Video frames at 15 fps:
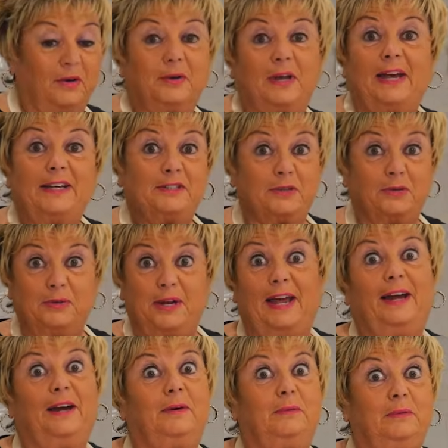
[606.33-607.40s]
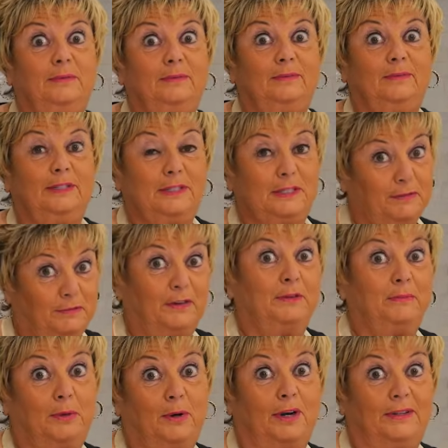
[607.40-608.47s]
Okay, so now is the
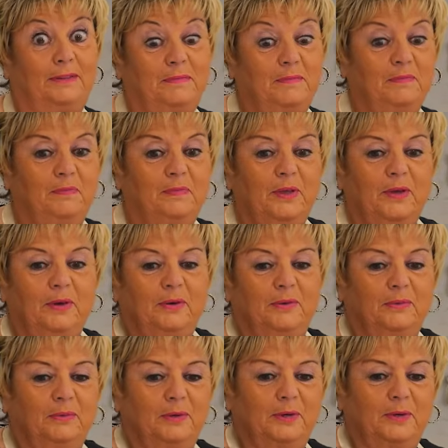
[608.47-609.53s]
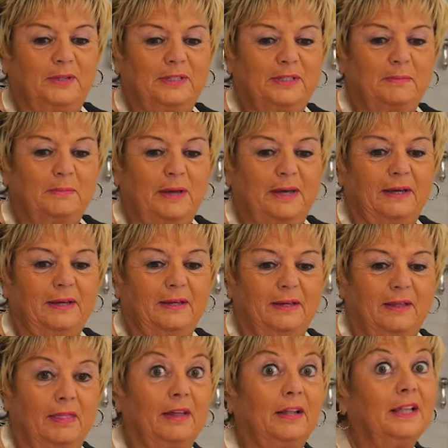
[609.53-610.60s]
fun part. We're going to make
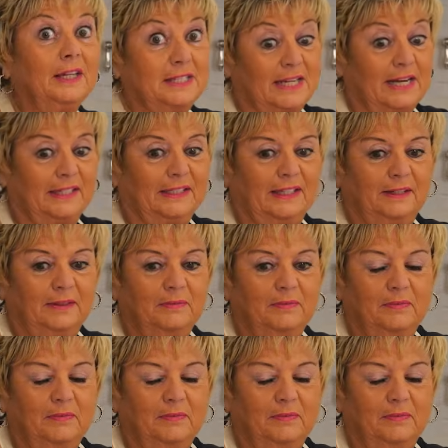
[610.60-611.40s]
the lasagna.